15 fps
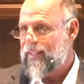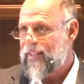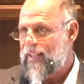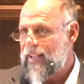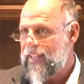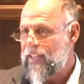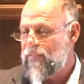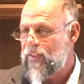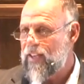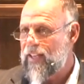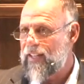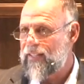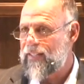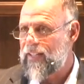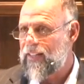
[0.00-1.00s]
I give you a
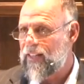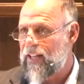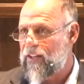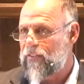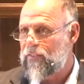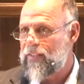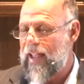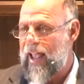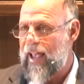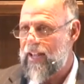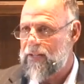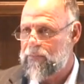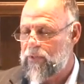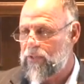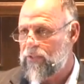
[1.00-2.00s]
hint. He loved
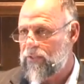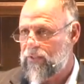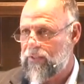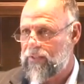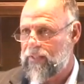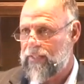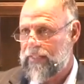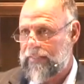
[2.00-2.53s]
animals.